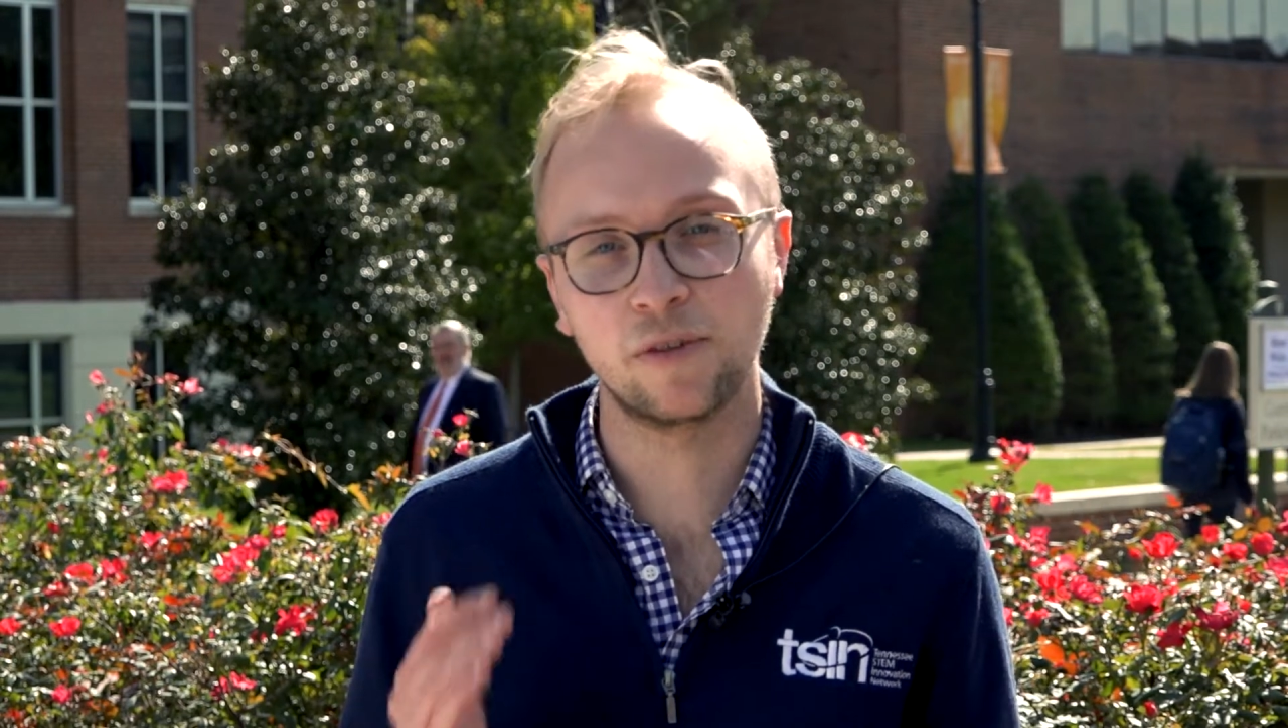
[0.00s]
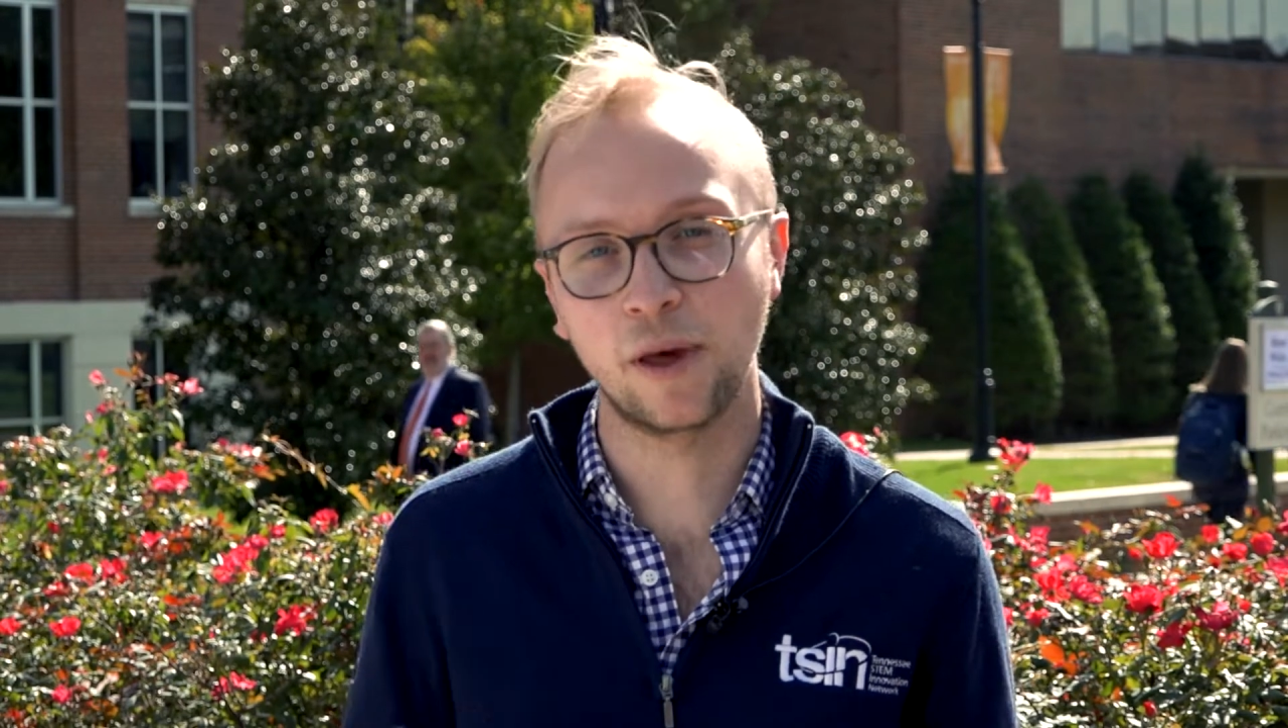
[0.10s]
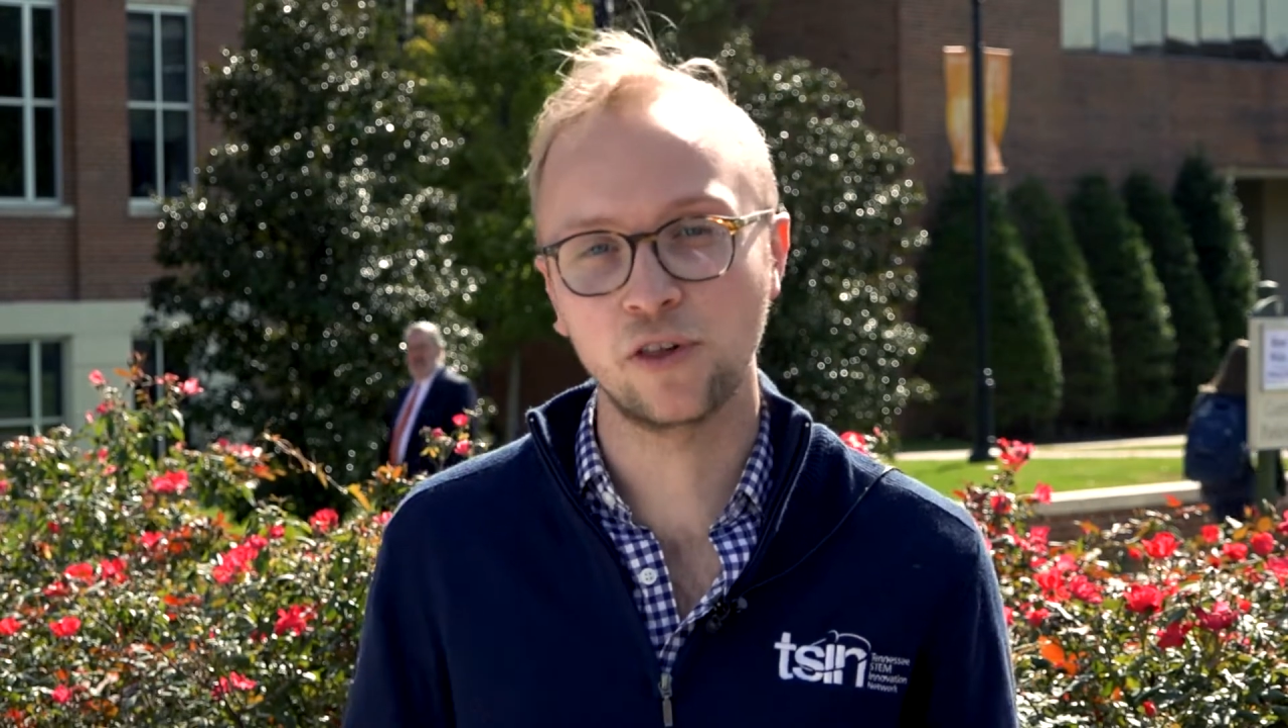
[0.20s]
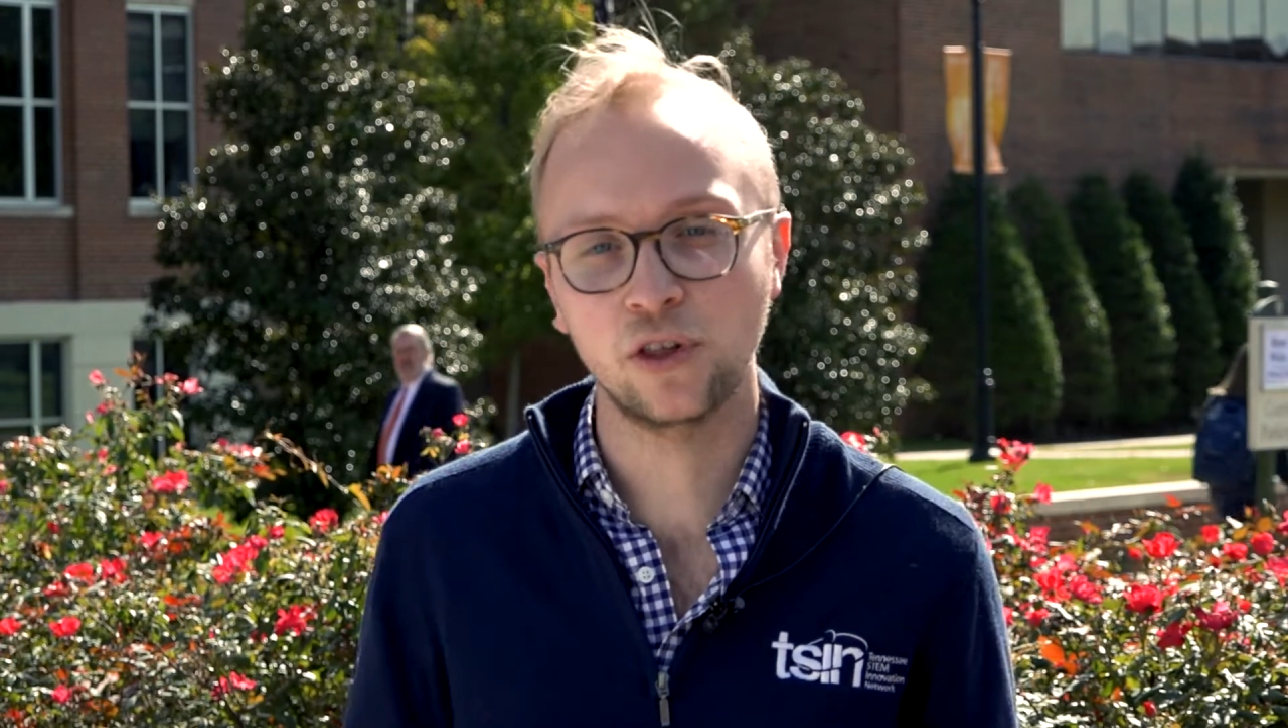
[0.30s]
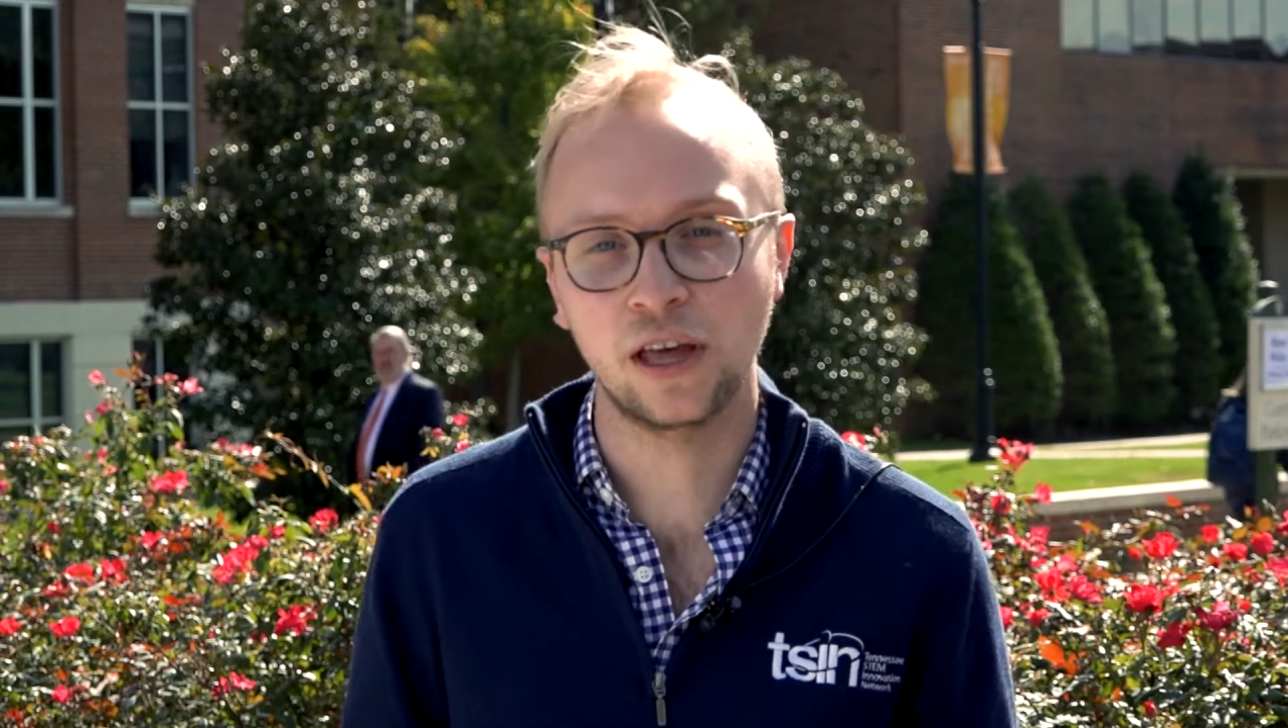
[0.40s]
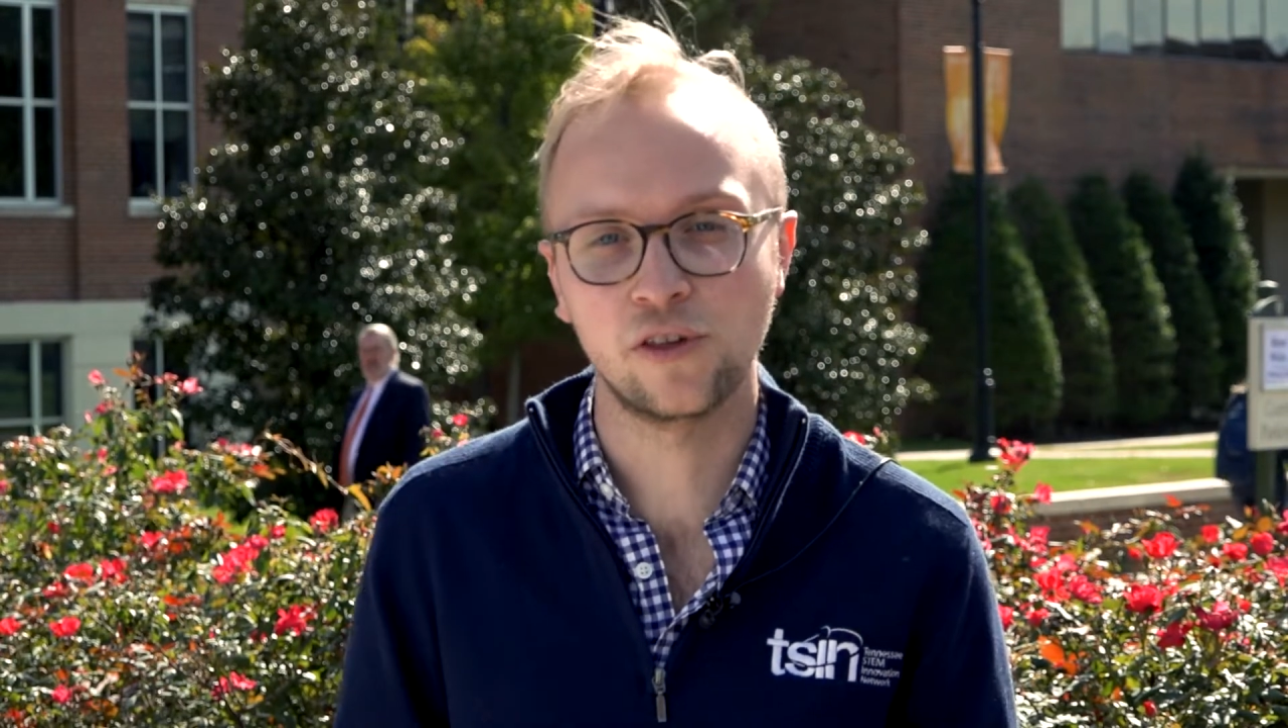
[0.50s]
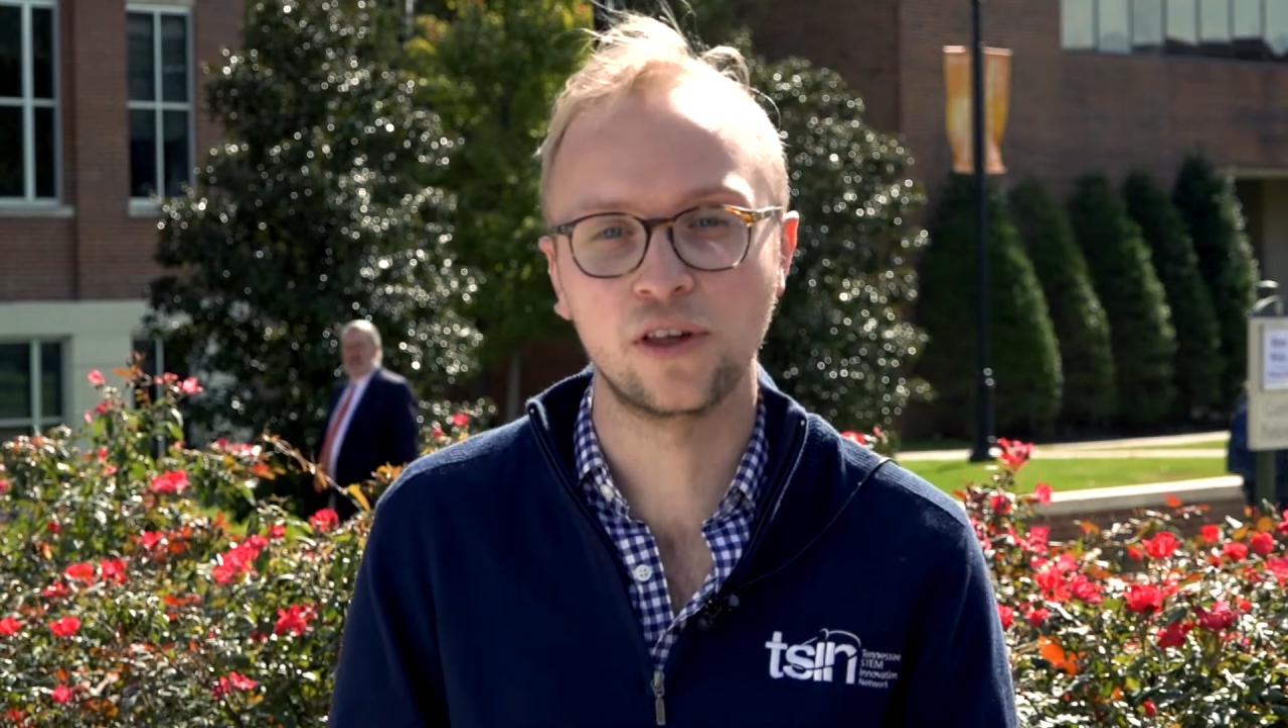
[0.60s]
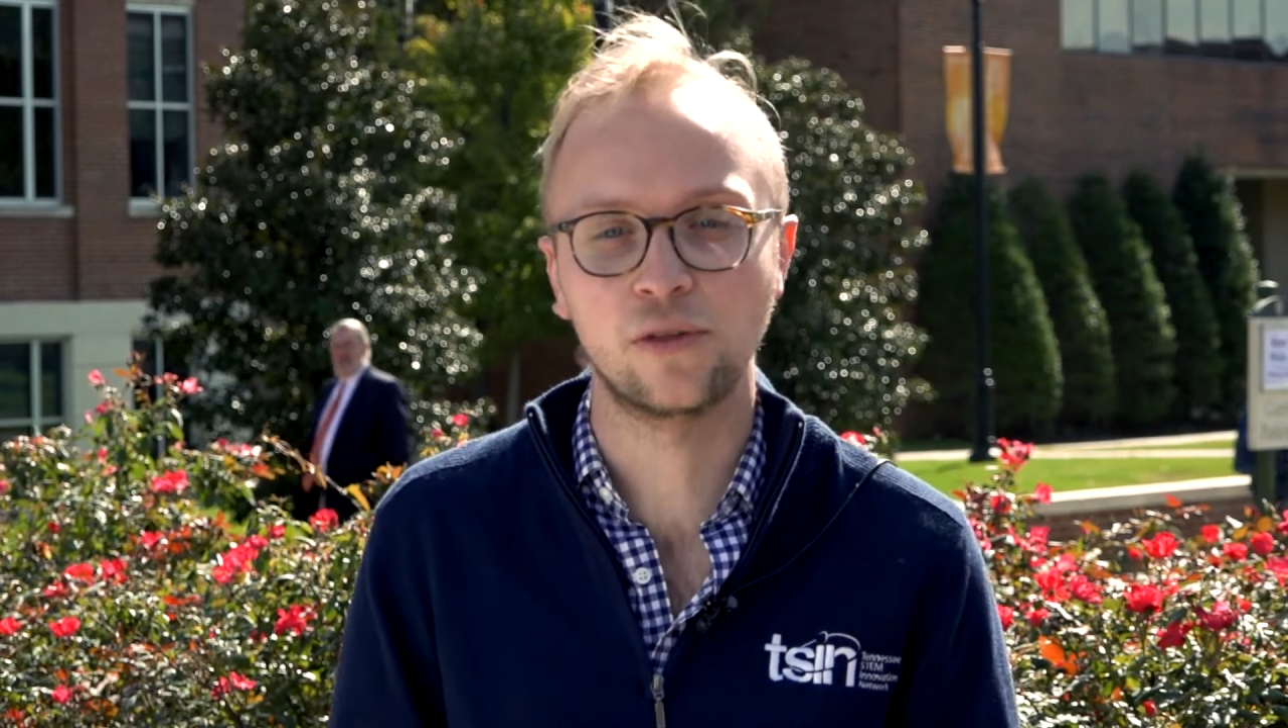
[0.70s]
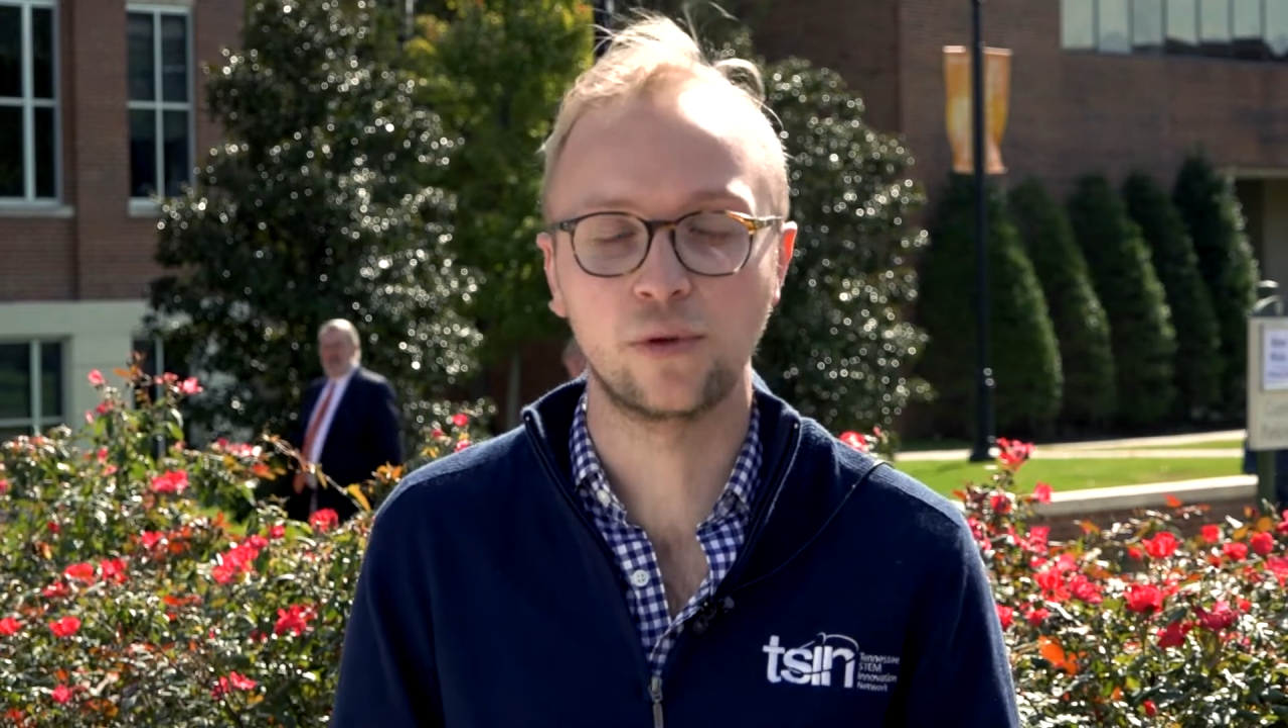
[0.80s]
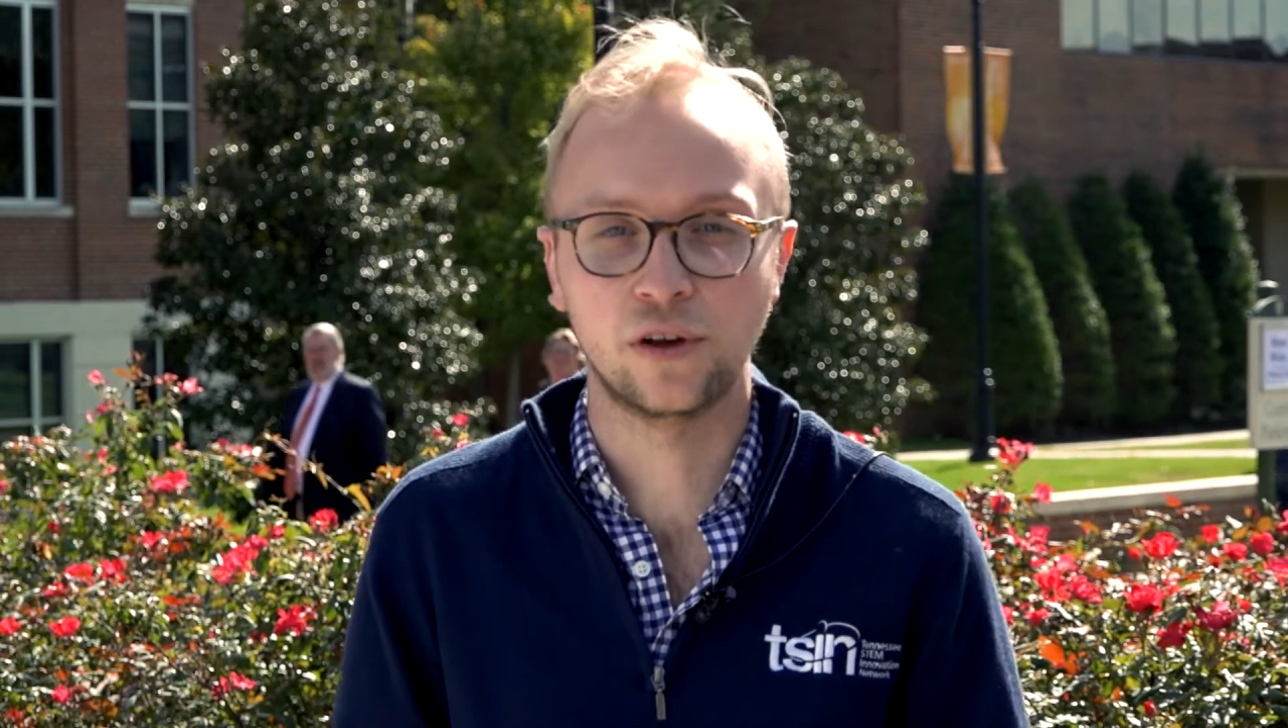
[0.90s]
special
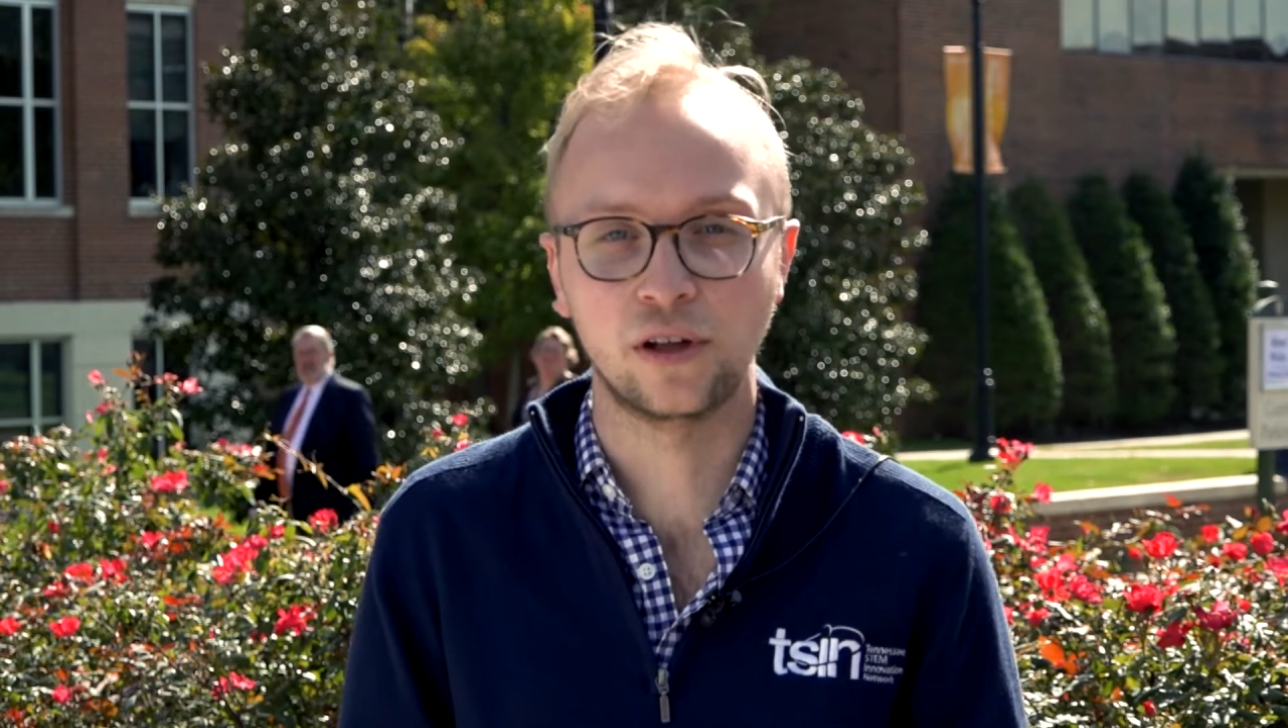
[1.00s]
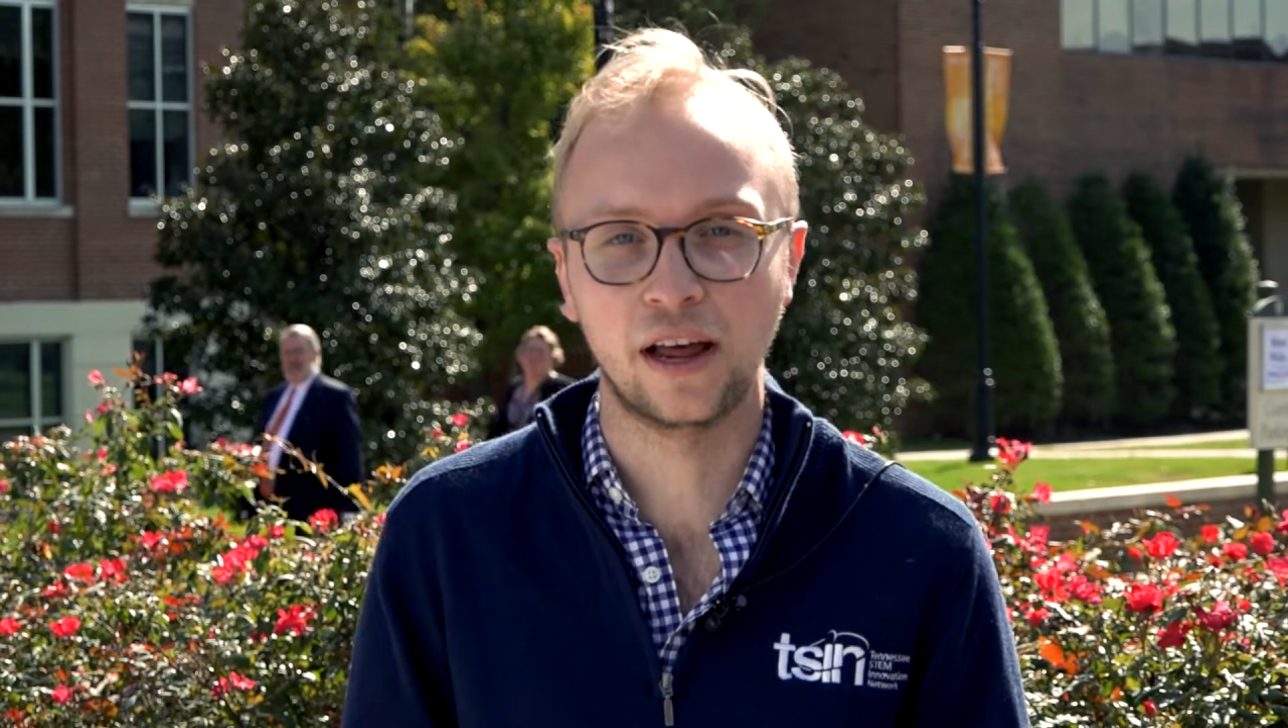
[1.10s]
agents with your